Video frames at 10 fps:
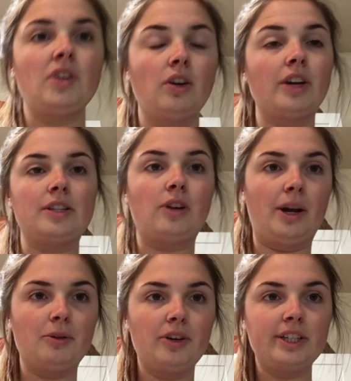Okay, so
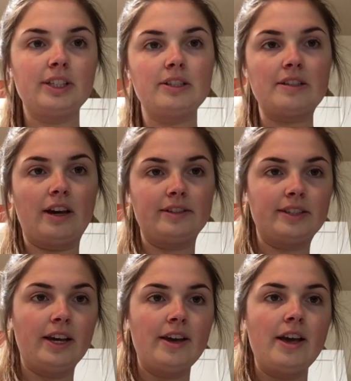I'm going to
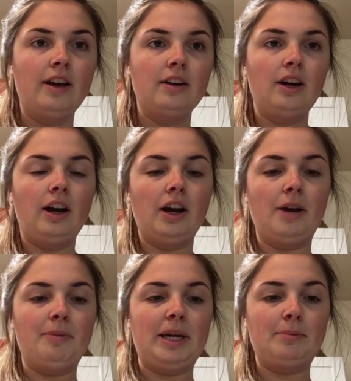discuss
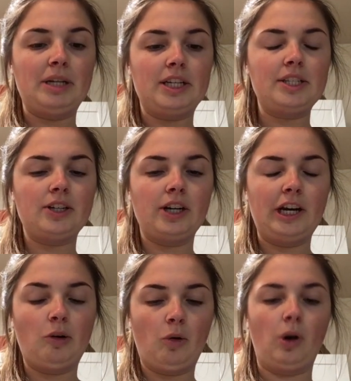
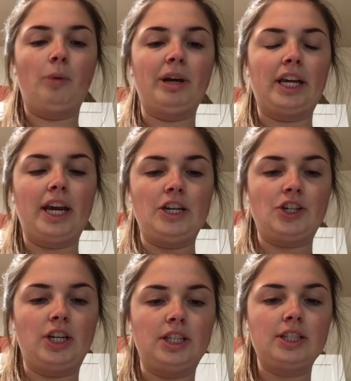administering oral
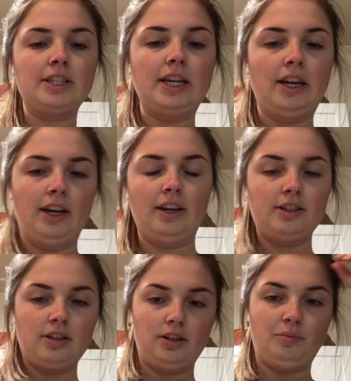medications
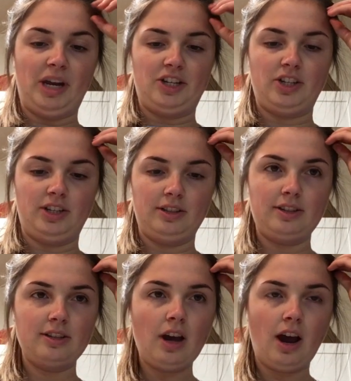to patients.